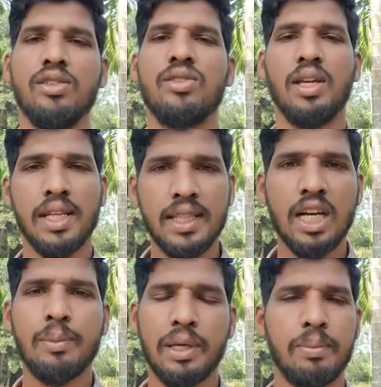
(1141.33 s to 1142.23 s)
So in
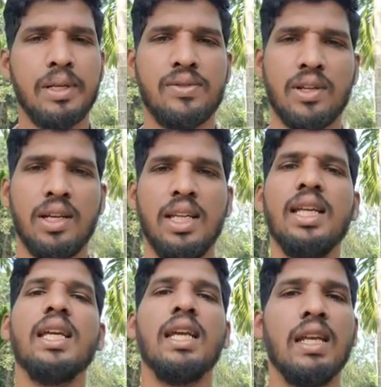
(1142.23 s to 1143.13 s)
that purpose for
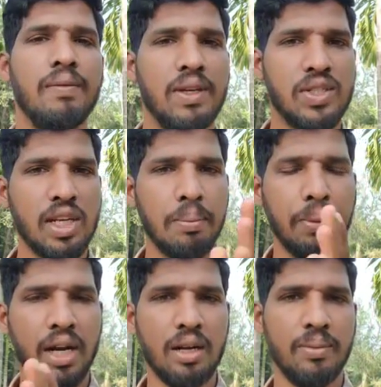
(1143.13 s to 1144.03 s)
only in western
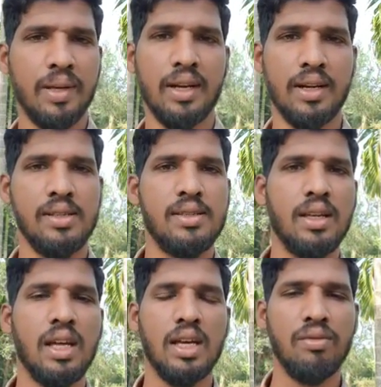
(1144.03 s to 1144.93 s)
part of prairies
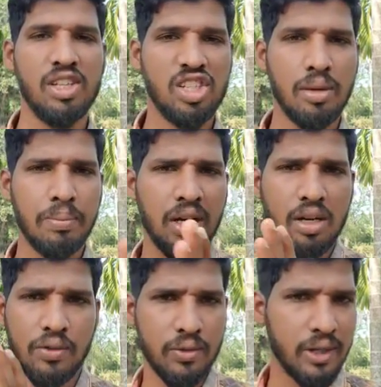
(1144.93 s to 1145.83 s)
or in western part
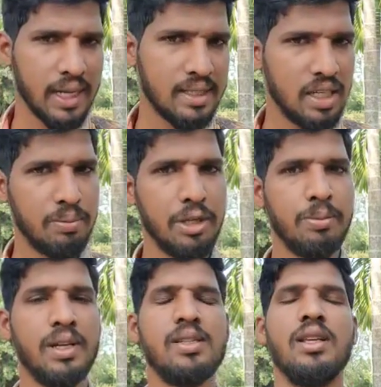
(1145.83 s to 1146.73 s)
of grassland
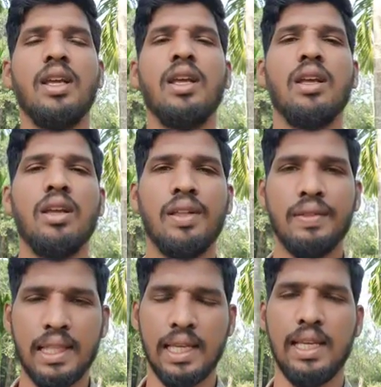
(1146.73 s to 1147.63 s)
peoples
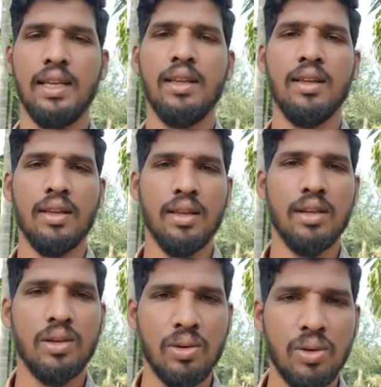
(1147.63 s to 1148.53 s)
they
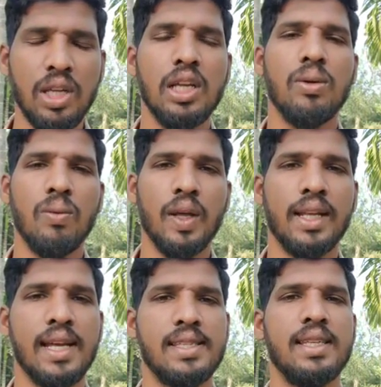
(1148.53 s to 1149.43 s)
doing
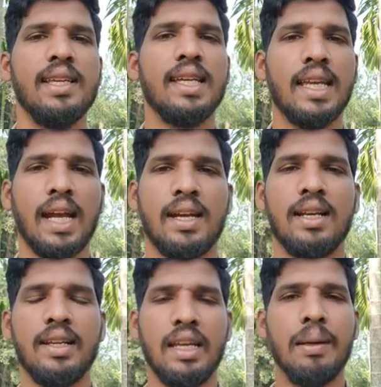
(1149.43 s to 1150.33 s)
work as a
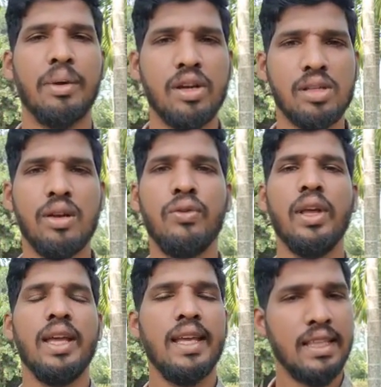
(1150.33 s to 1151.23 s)
cattle rearing because of
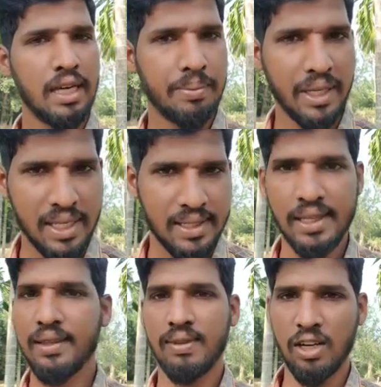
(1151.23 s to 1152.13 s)
in that place
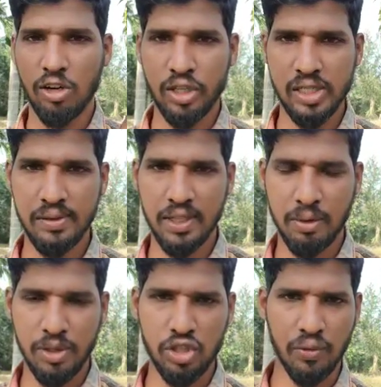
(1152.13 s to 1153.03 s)
they not receiving
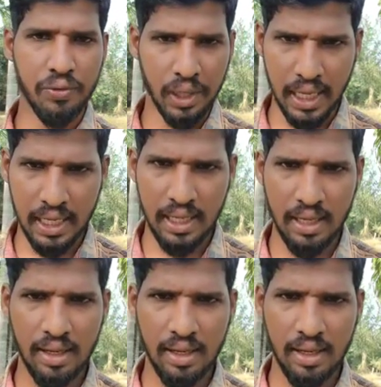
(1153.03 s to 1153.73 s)
that much of rain